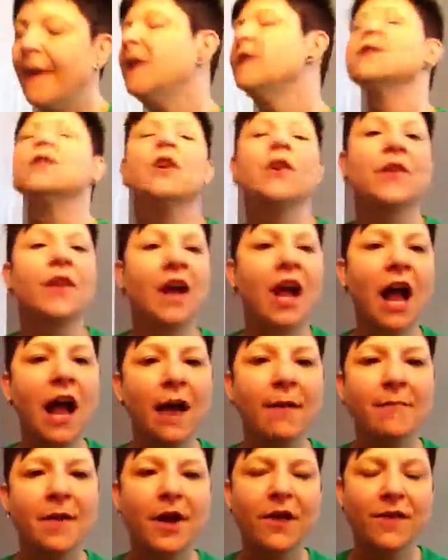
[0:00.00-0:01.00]
So the
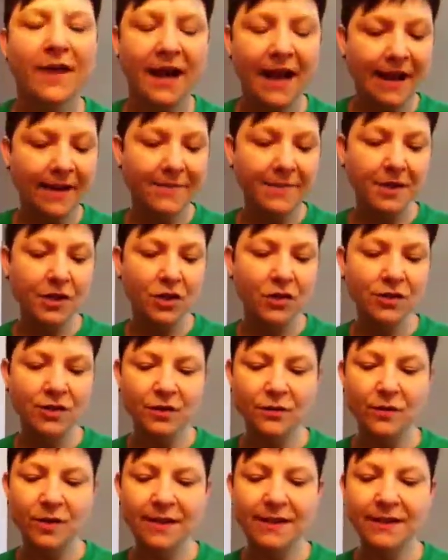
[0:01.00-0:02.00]
combo that I've been
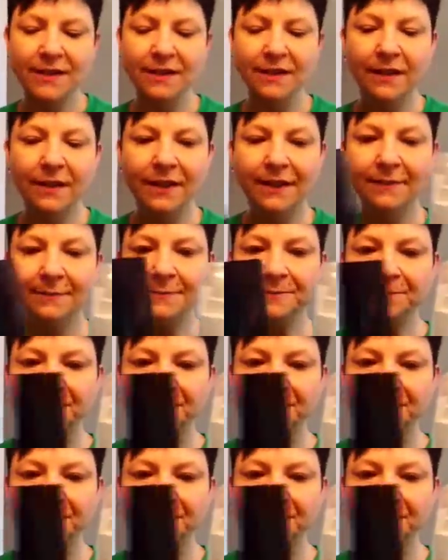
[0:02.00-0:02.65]
using recently